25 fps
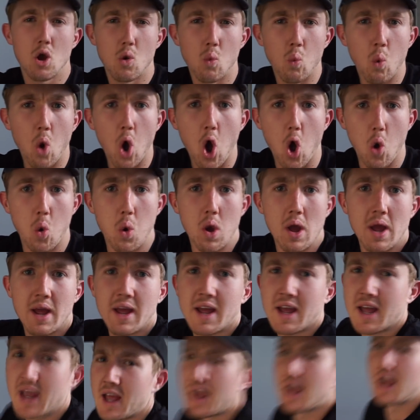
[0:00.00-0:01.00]
What?
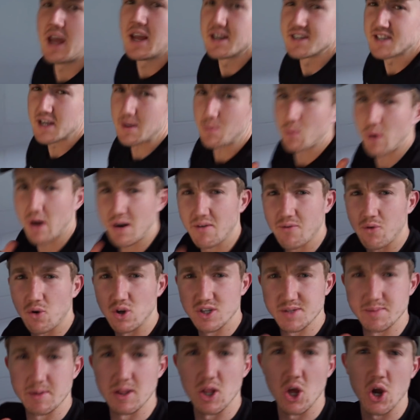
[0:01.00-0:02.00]
Deep
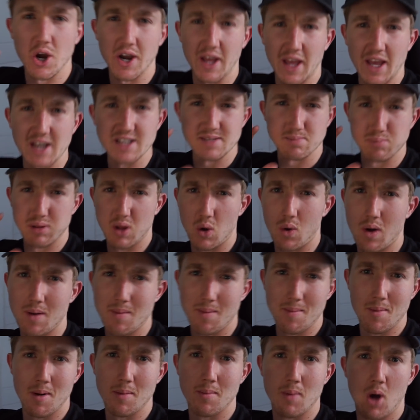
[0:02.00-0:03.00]
reinforcement learning is
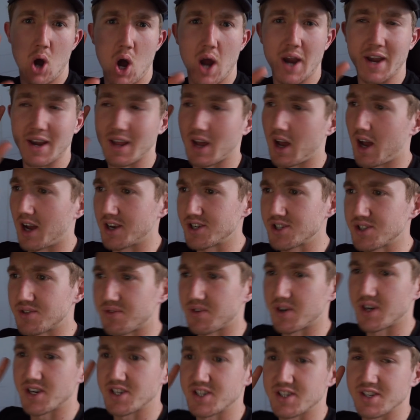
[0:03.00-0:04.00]
blowing my mind. I just
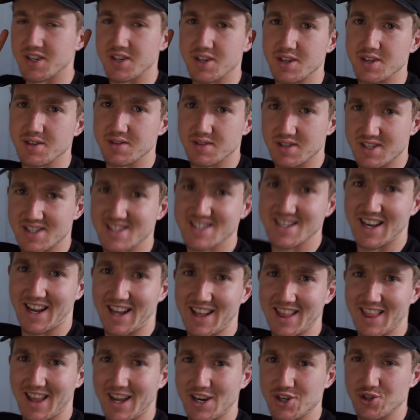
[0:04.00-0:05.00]
finished the
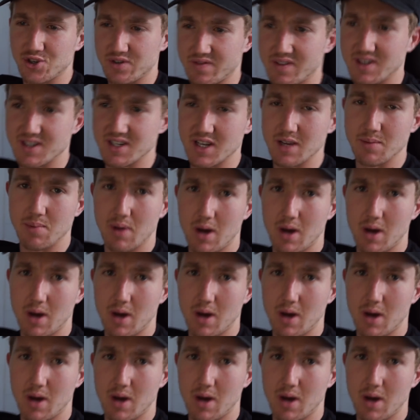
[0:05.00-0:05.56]
second lecture of the Deep